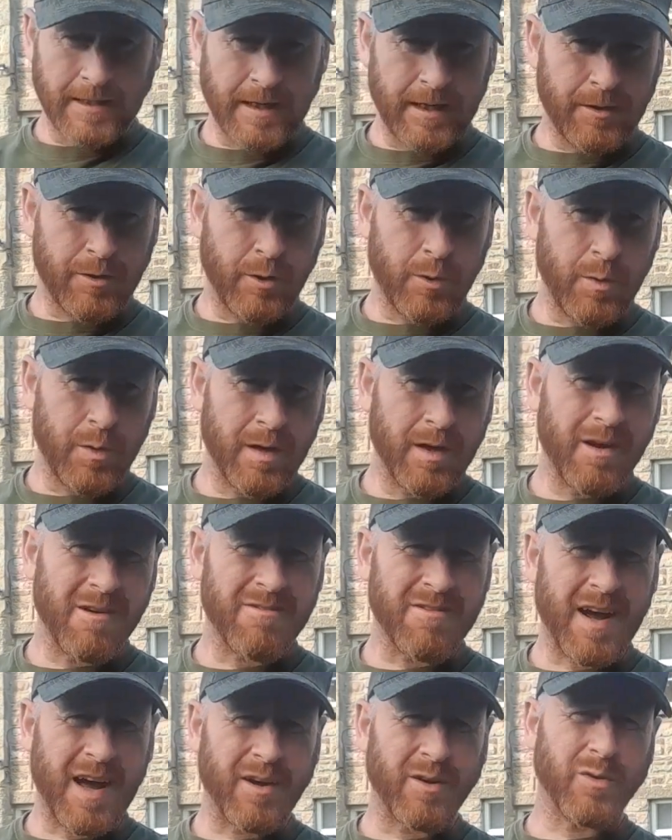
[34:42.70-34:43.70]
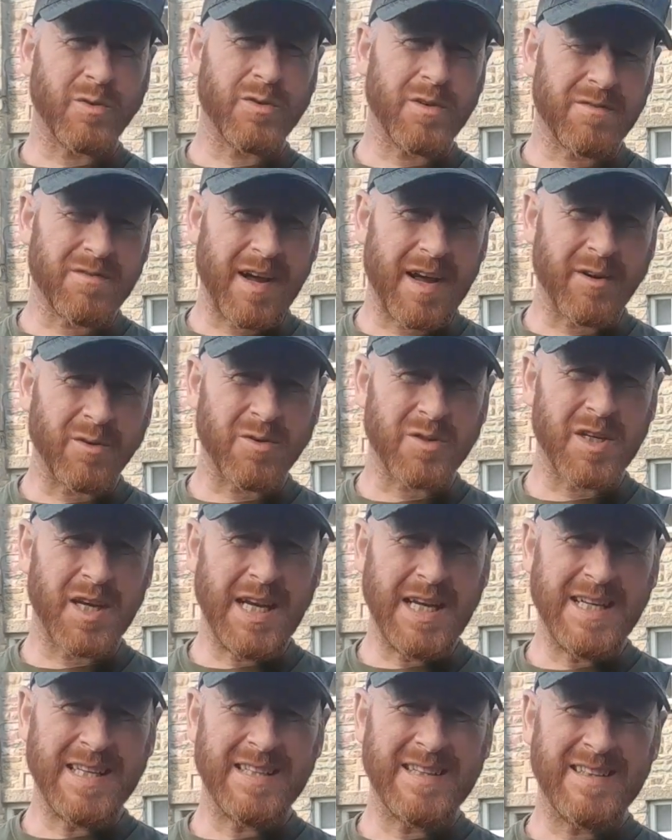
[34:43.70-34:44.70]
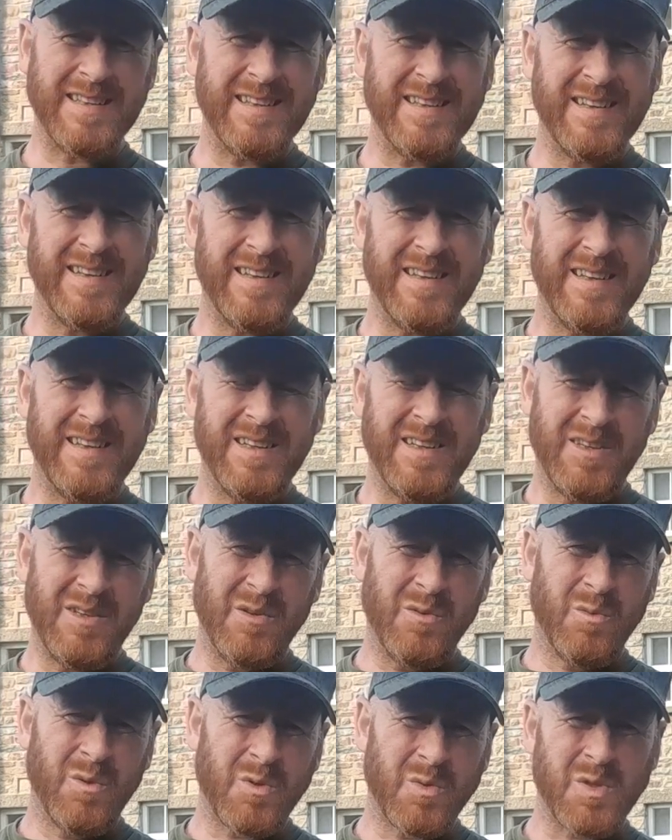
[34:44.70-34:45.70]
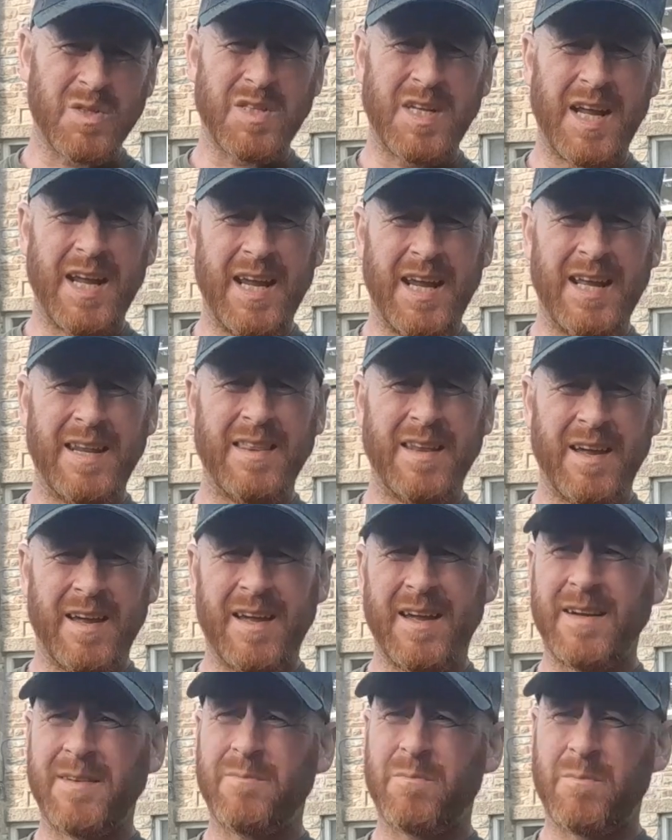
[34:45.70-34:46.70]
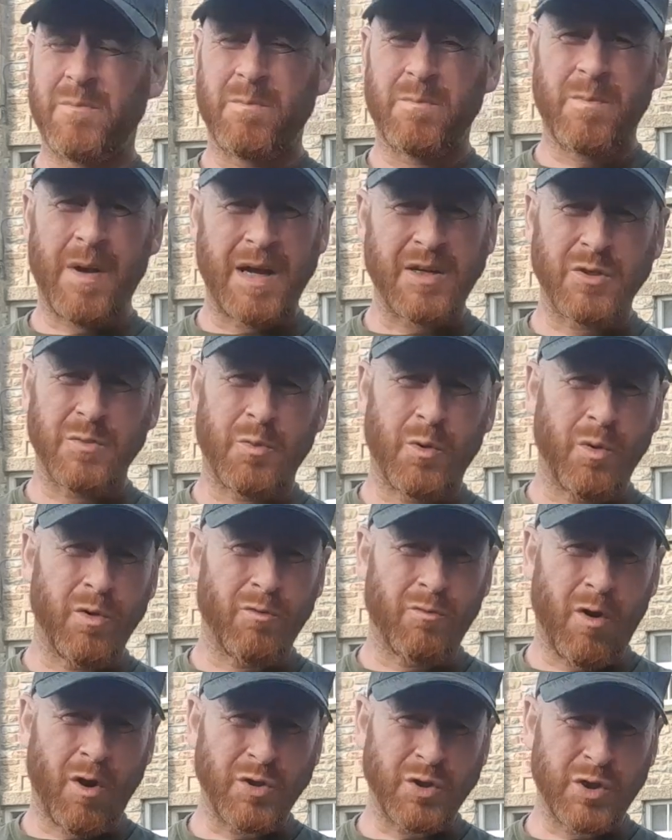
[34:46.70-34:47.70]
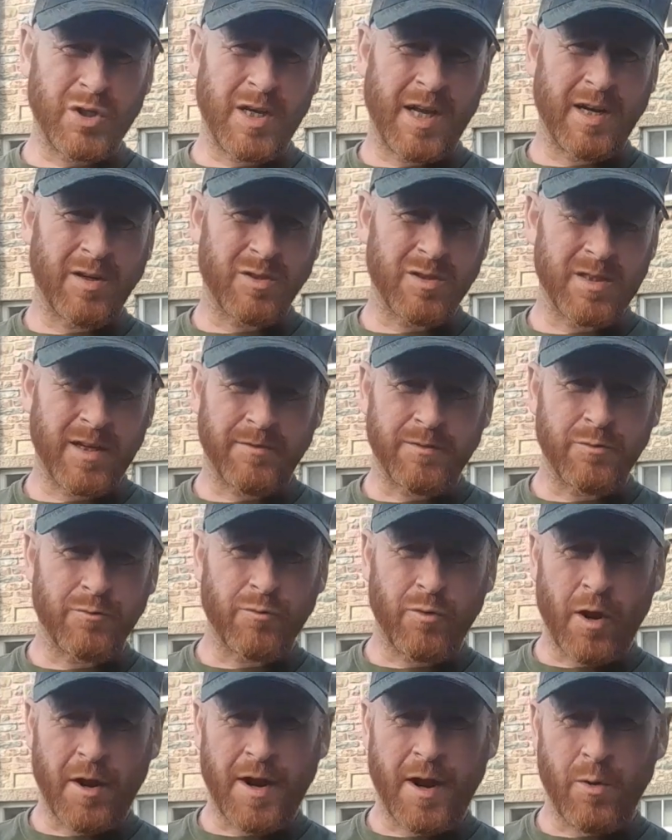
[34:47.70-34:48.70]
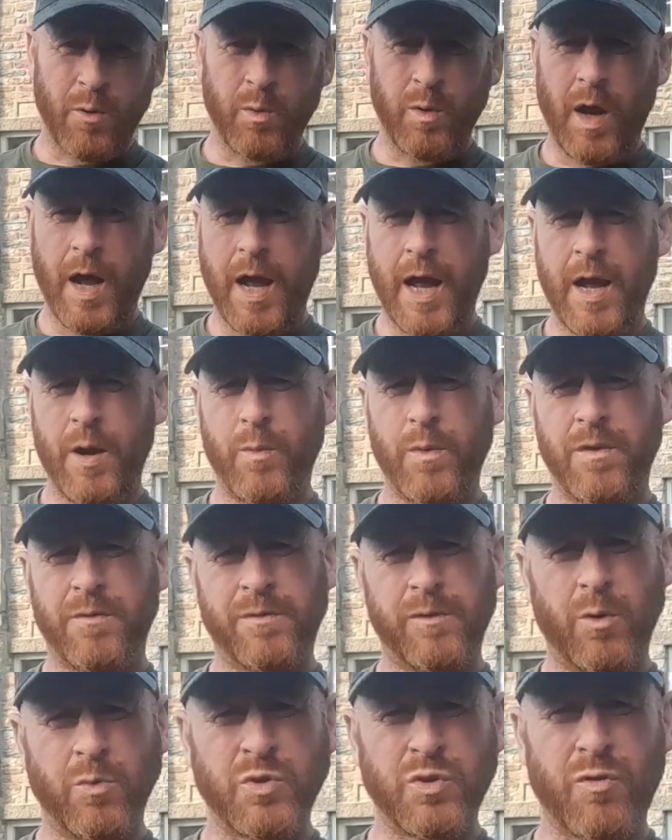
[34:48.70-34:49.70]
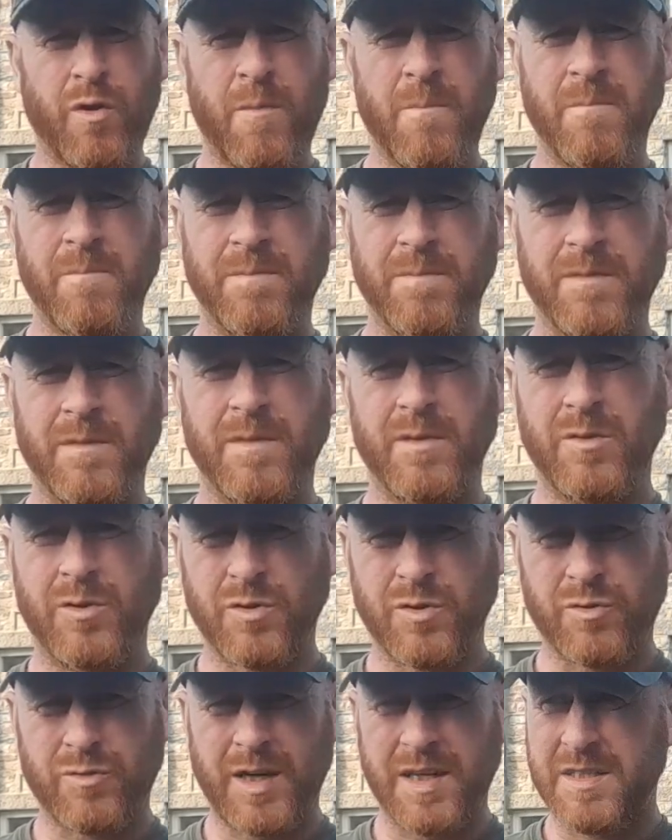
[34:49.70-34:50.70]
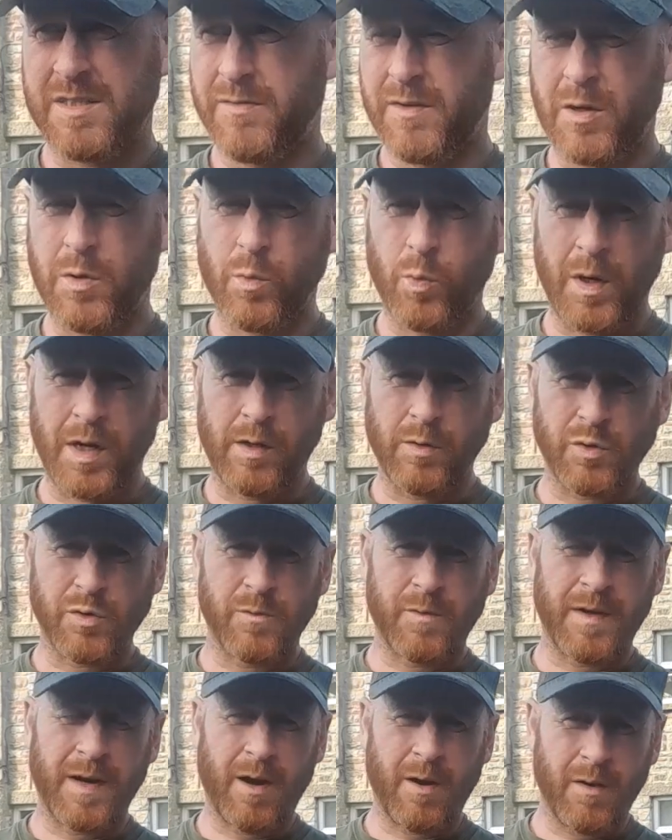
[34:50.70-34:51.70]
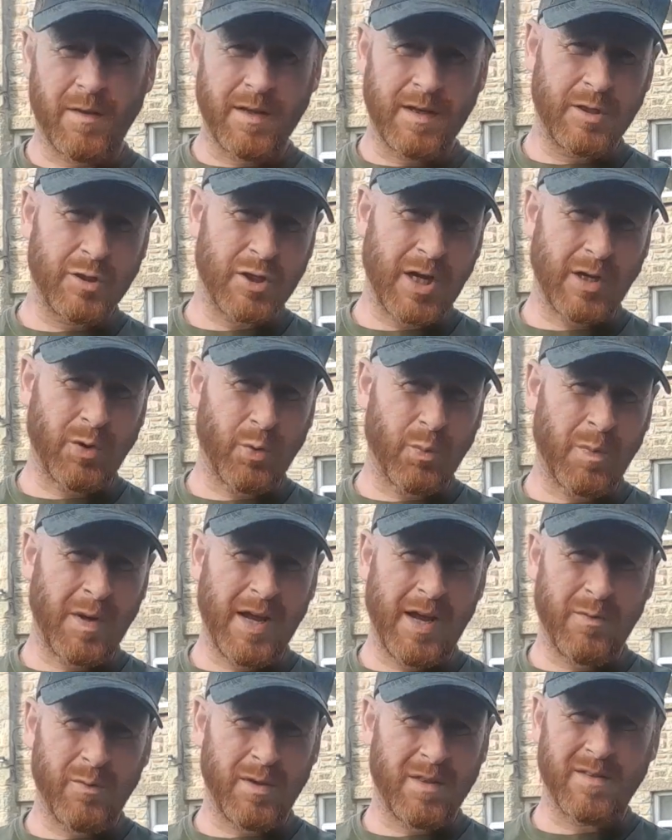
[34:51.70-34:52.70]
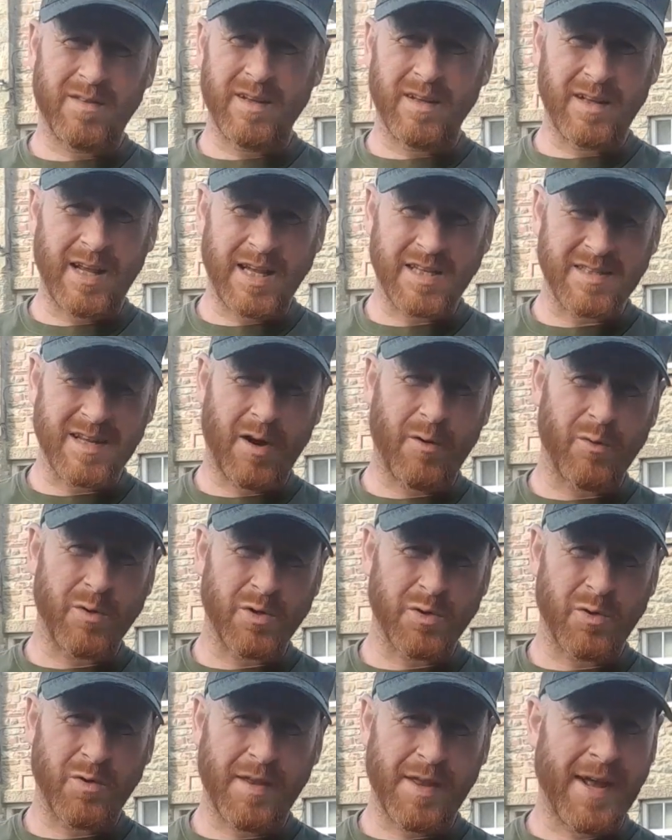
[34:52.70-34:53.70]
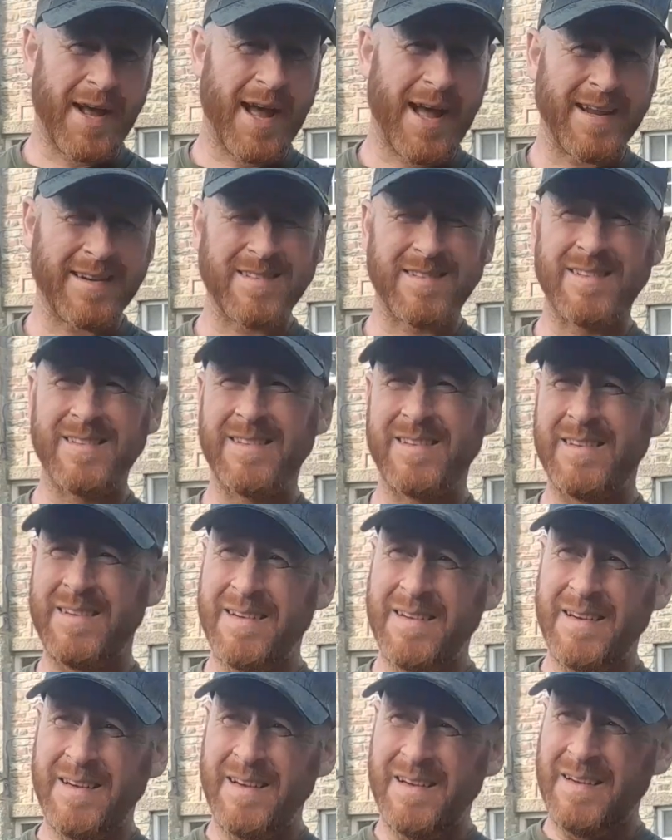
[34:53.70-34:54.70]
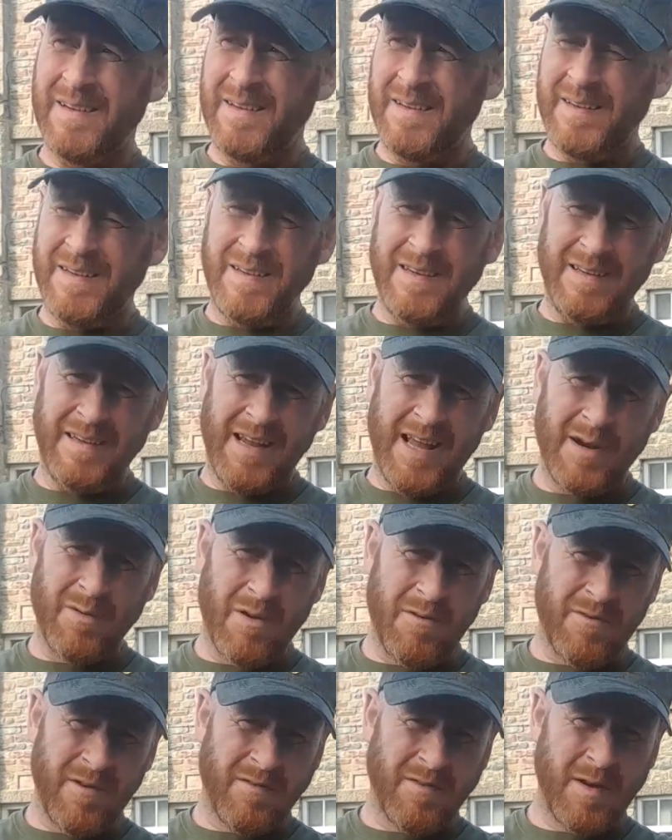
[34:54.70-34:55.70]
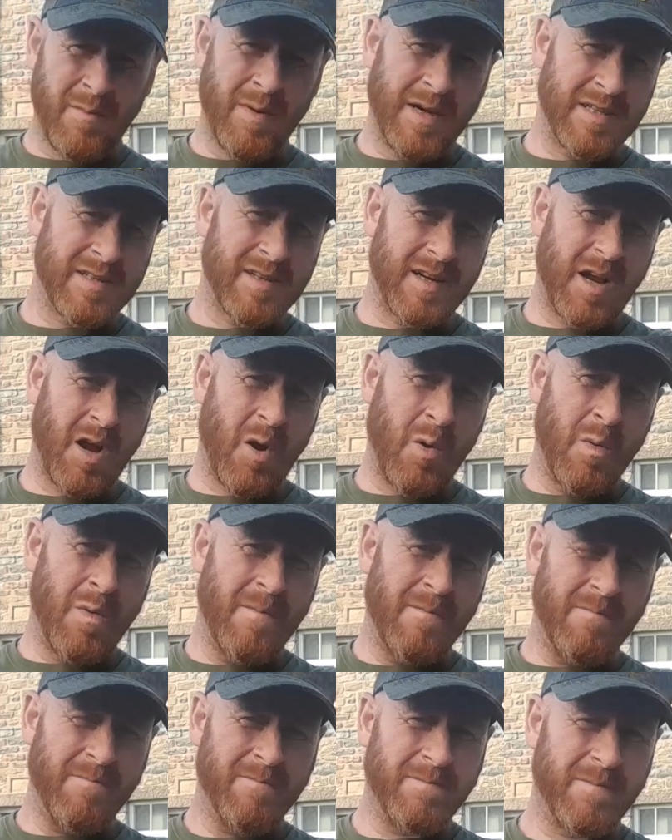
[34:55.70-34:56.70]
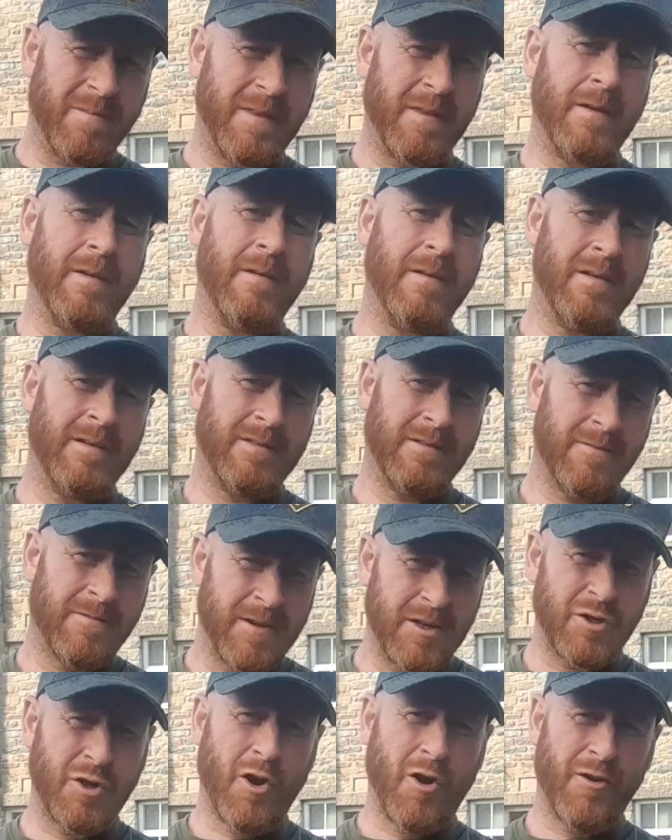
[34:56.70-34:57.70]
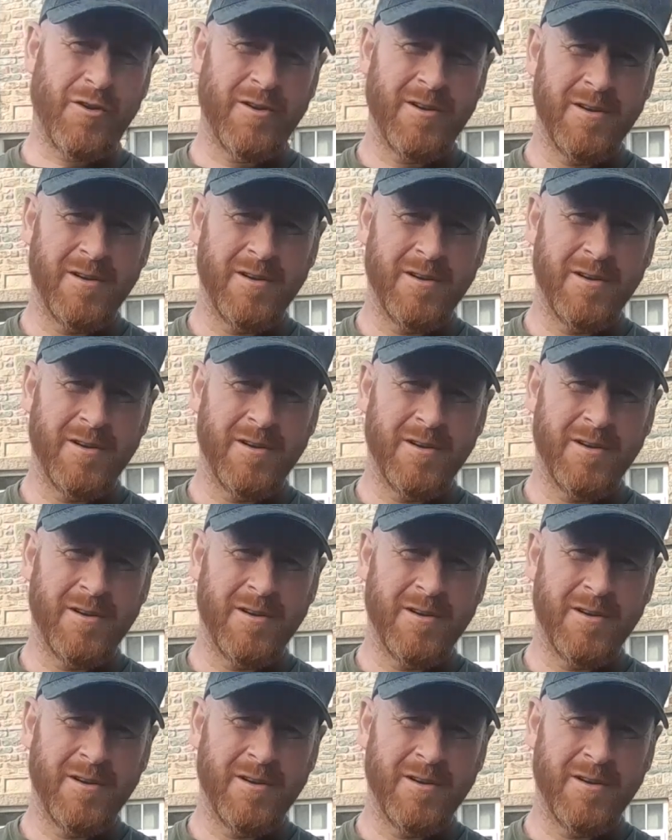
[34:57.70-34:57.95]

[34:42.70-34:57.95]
did do a final scene, which was stating that I packed up all the rods and I just left a rod out with a floater on, just trying to see if we can wingle something out of the shallow bay with the last hour or so that I had. Anyway, 15 minutes to go. Fish on.